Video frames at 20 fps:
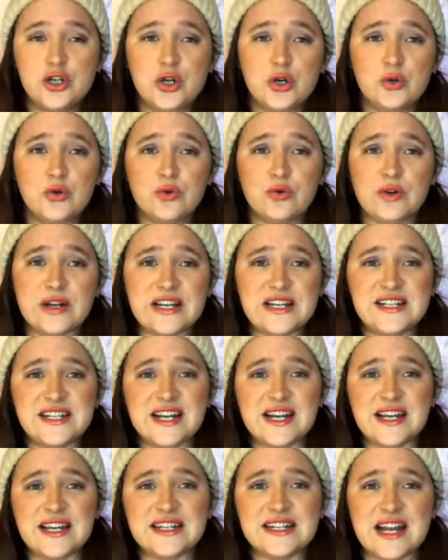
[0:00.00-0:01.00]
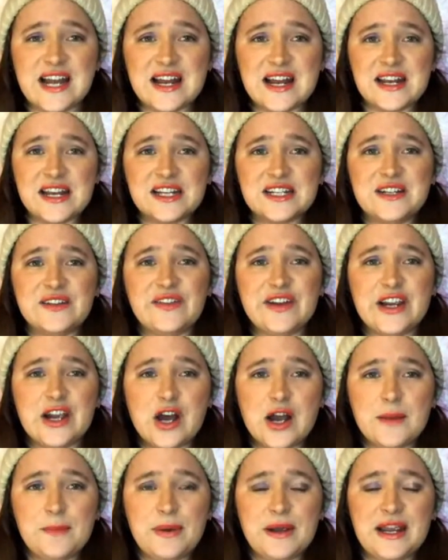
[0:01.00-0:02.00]
Teresa is our next
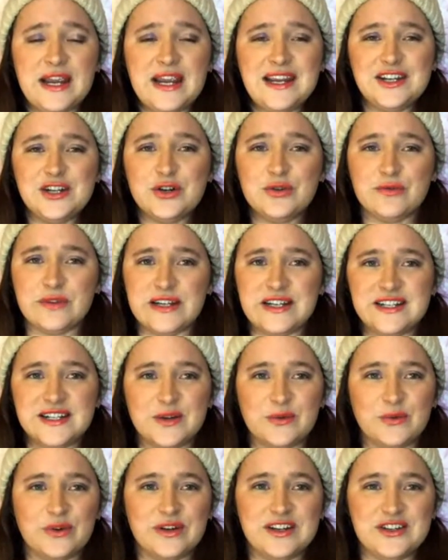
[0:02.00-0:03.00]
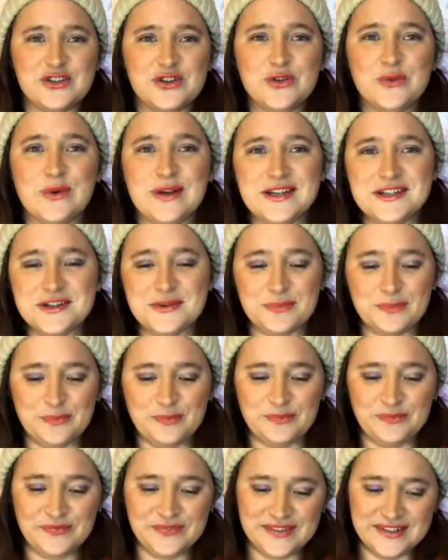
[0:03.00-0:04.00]
VIP. Teresa, what is your question?